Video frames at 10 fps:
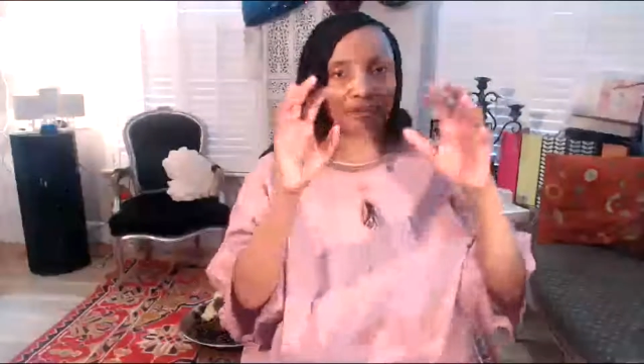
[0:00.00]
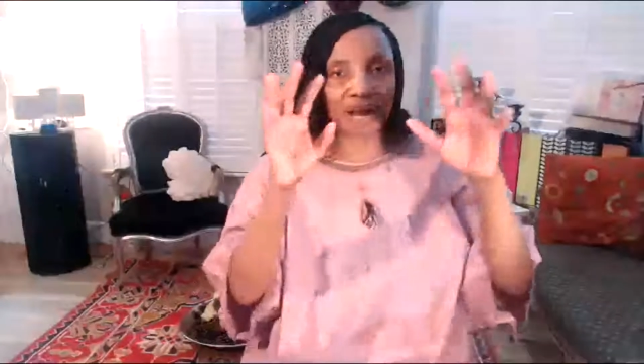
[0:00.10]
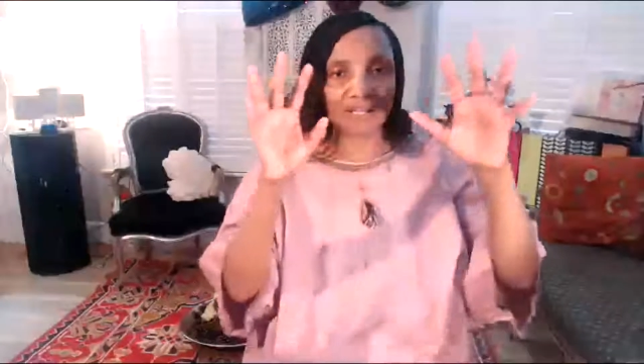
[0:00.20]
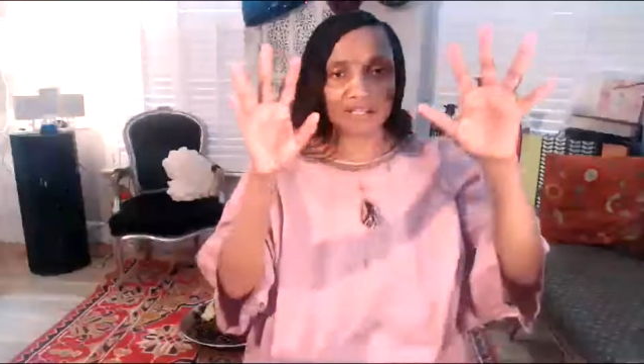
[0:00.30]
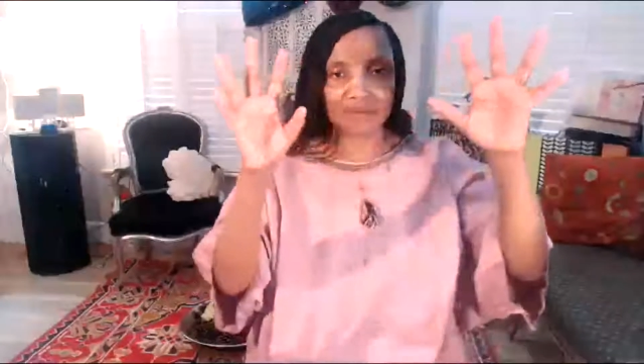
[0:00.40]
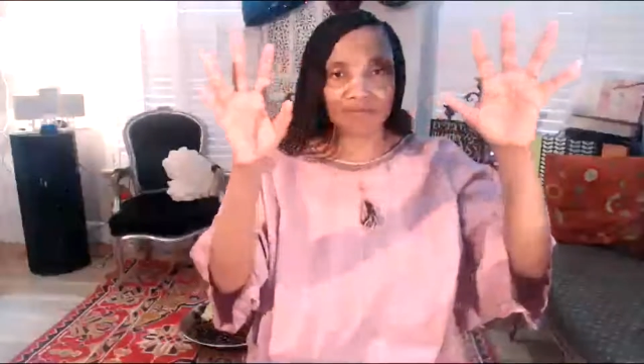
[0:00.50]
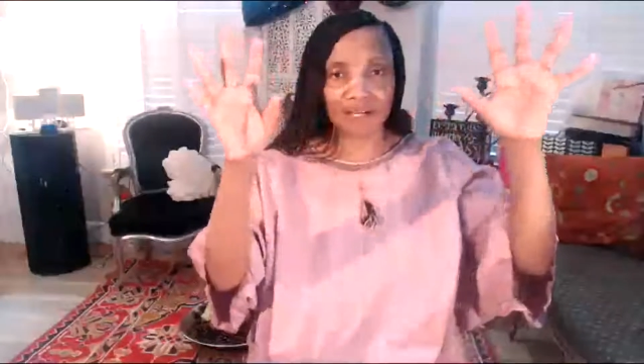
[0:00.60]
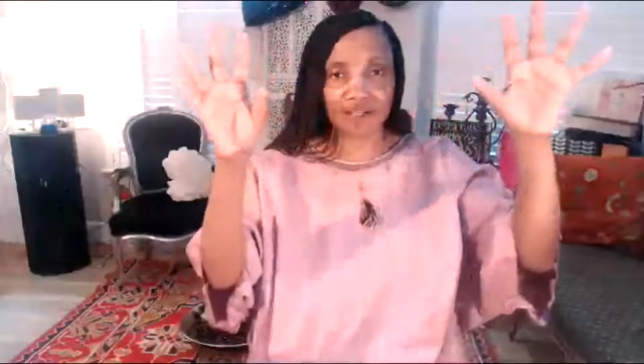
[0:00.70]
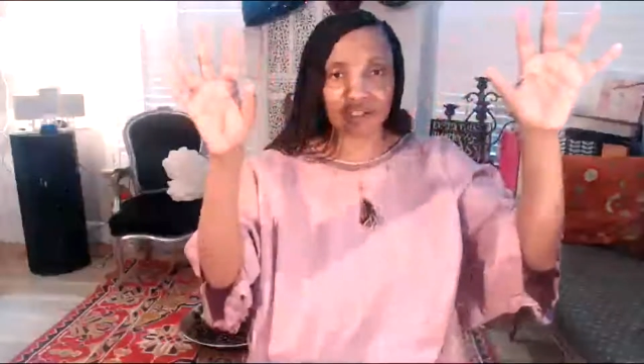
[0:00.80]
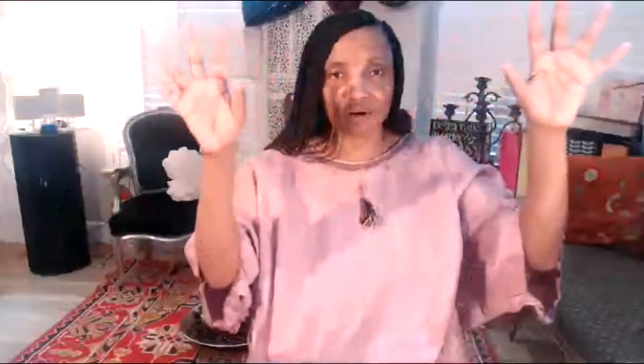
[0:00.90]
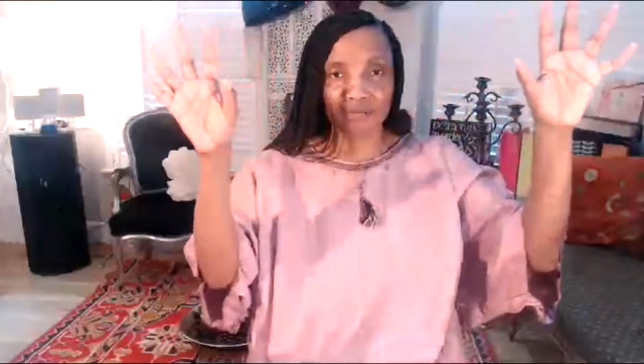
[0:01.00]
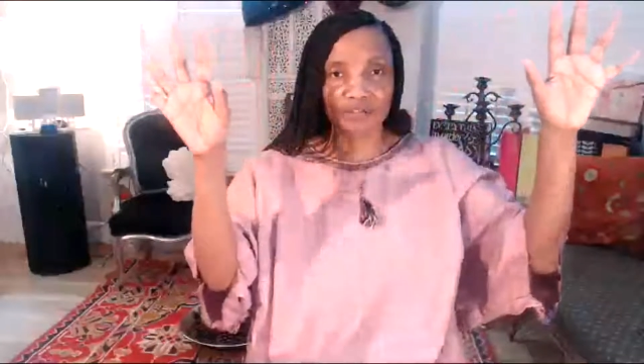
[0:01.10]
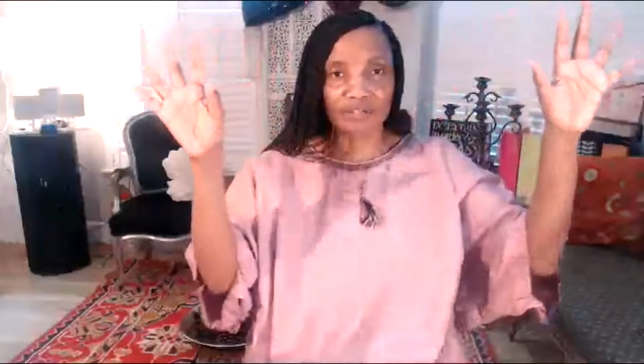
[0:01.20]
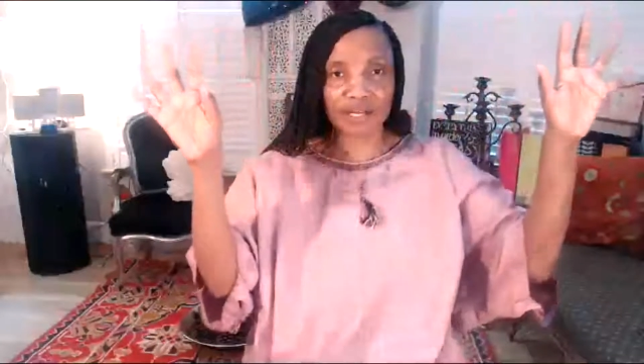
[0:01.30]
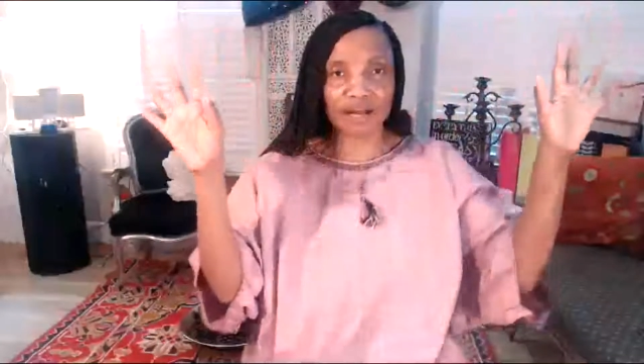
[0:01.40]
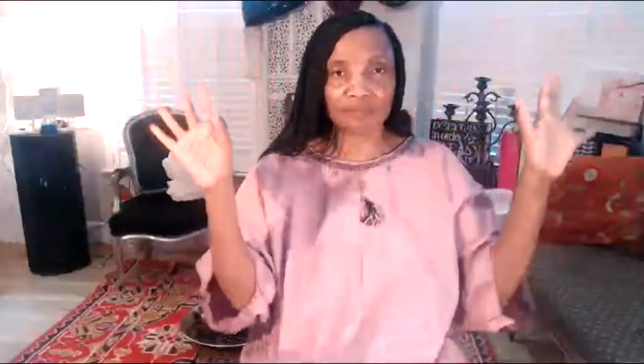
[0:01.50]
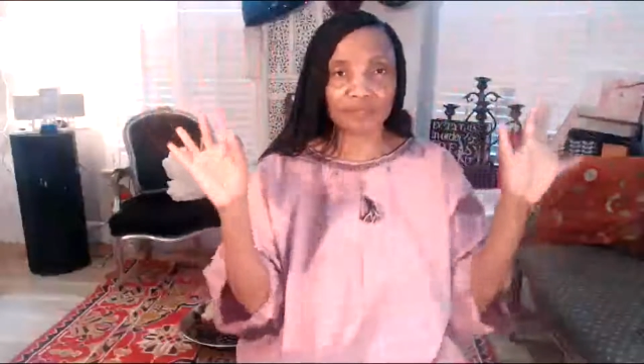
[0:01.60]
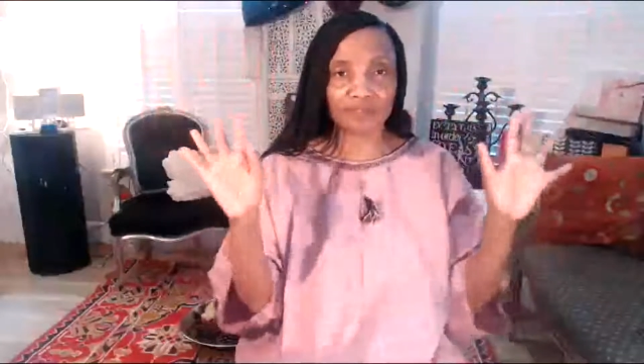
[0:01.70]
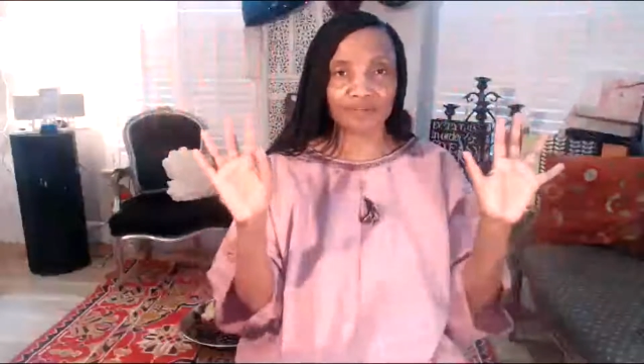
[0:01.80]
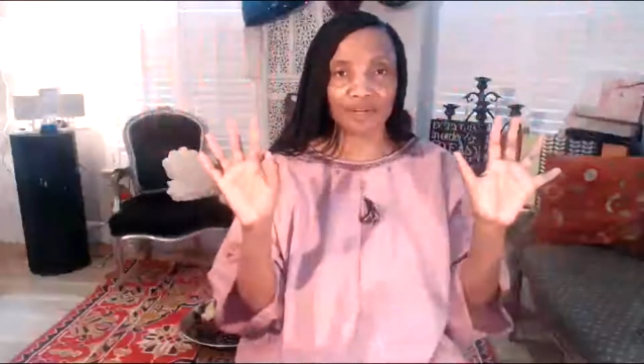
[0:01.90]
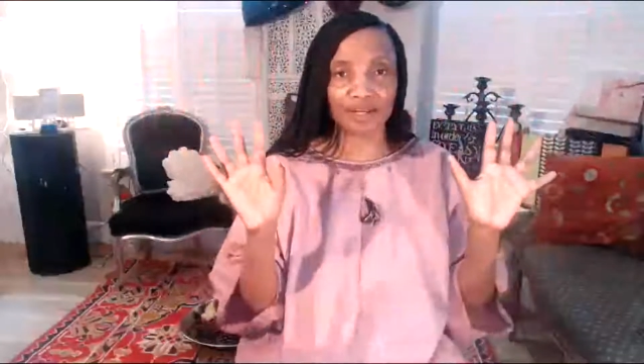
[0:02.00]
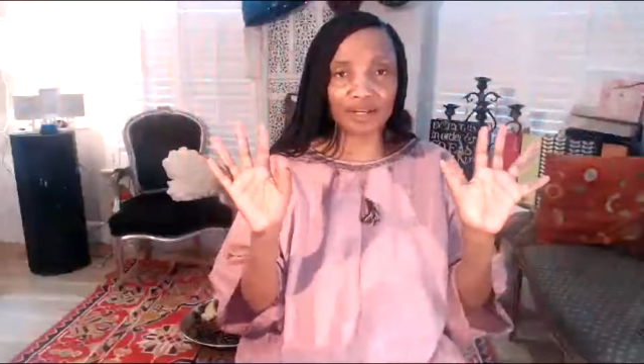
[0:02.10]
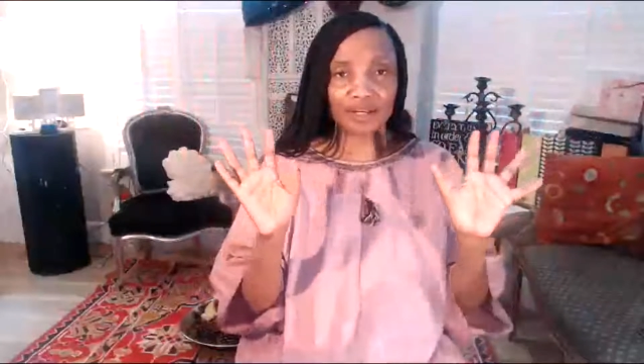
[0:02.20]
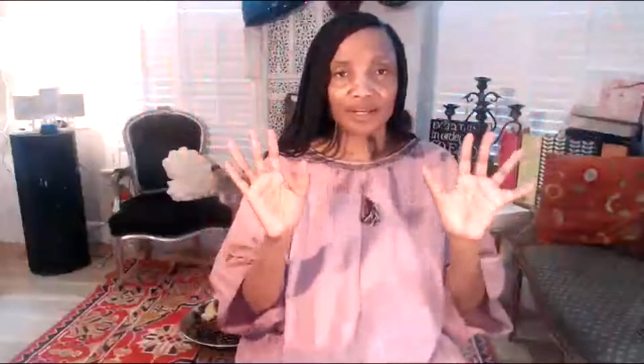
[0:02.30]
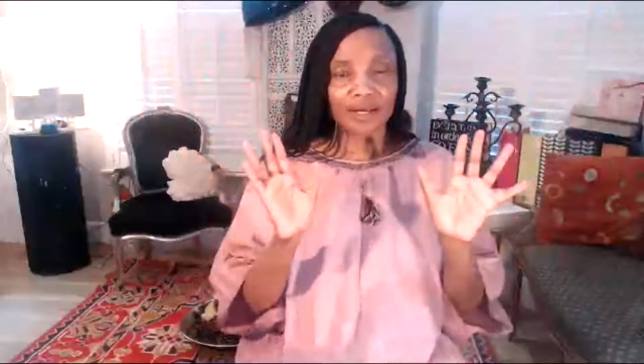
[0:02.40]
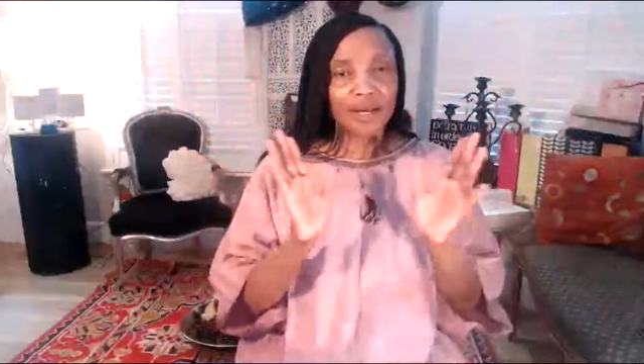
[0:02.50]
massiveness of this atmosphere,